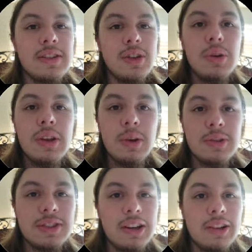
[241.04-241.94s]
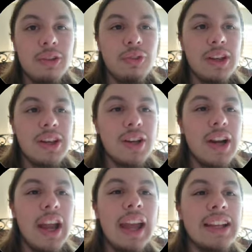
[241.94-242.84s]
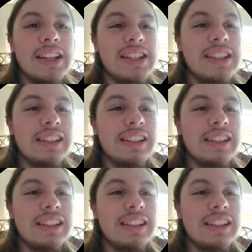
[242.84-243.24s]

Studio Series figure, and